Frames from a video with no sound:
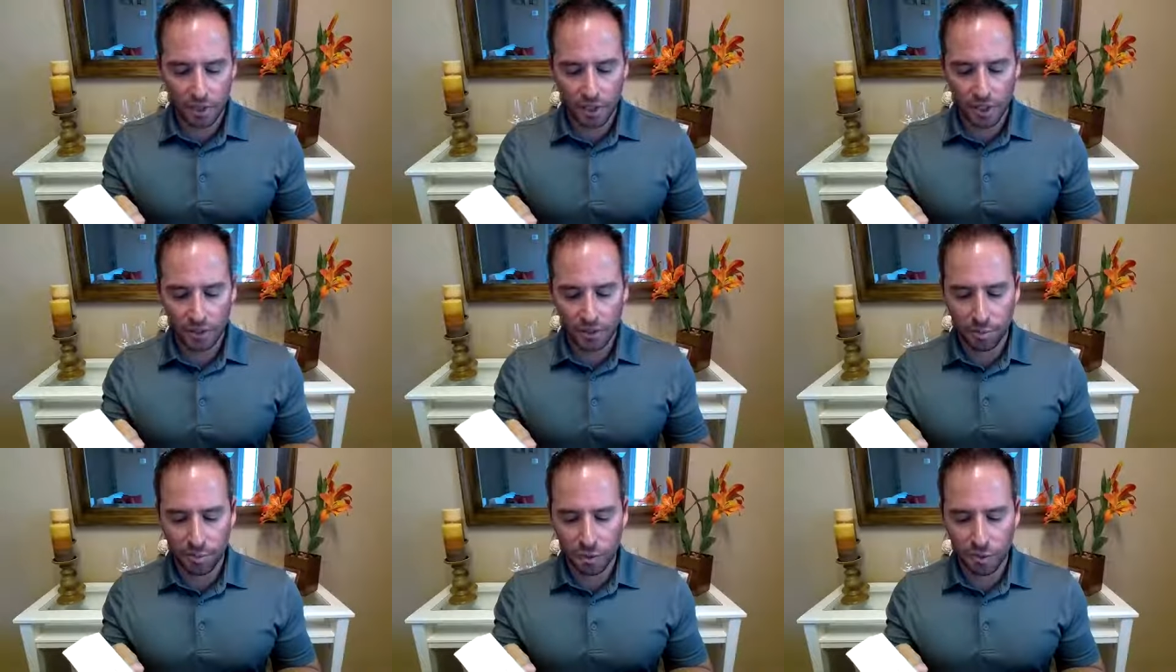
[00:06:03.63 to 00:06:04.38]
and the
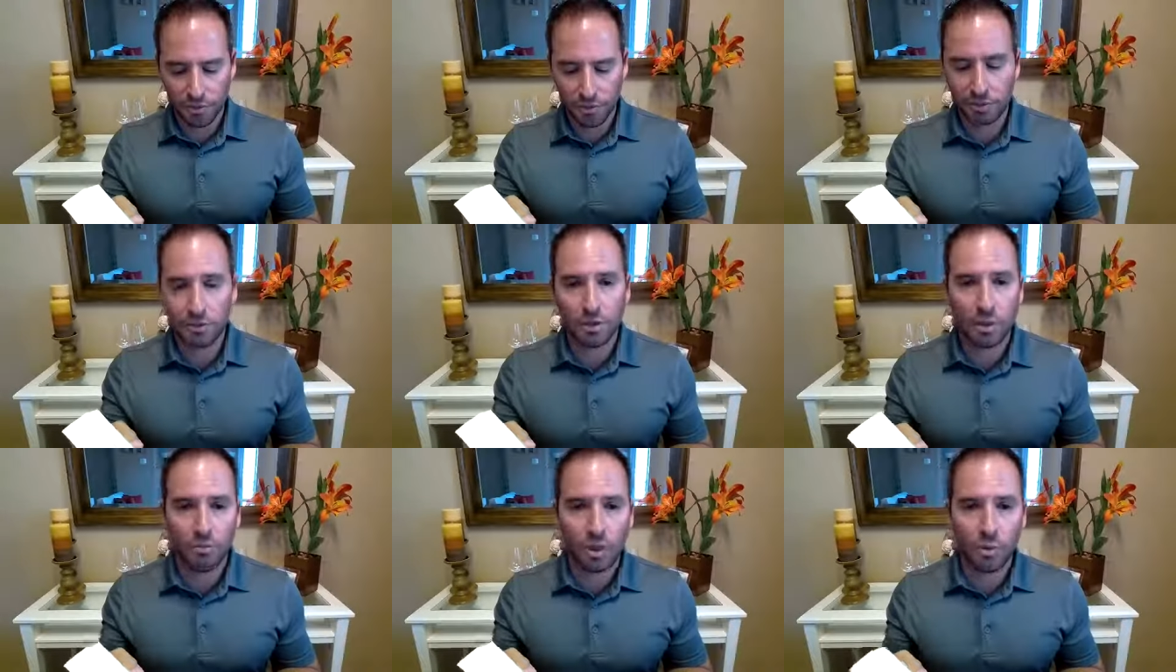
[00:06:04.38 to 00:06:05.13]
product
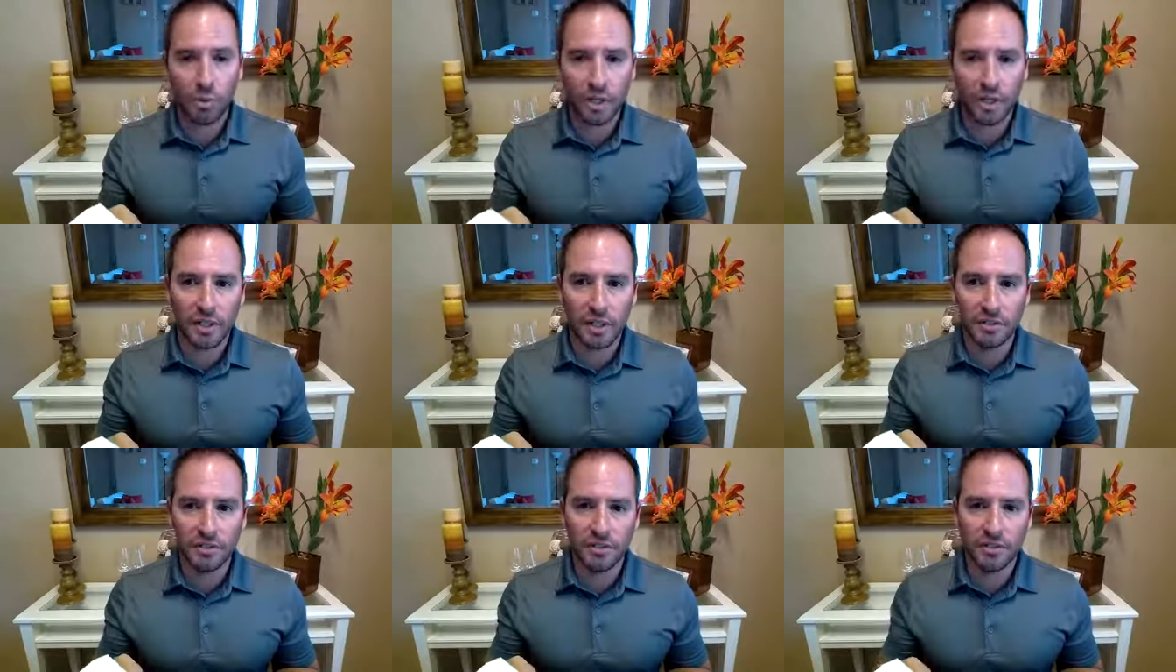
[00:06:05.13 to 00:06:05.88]
of acquired
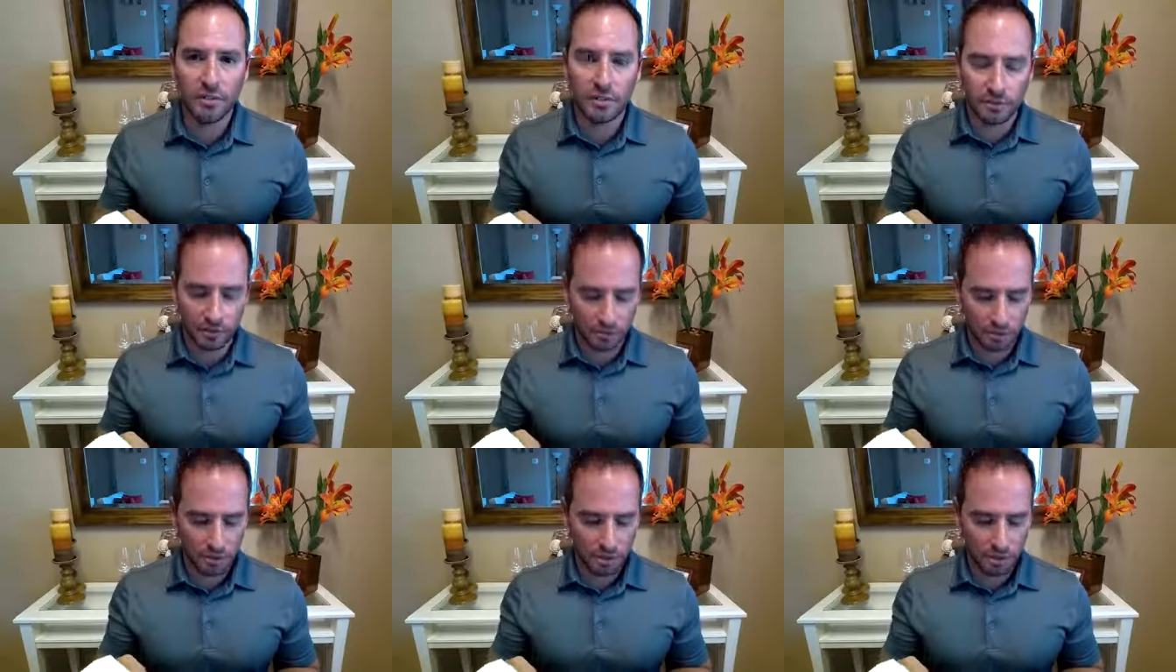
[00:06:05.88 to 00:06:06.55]
ideas.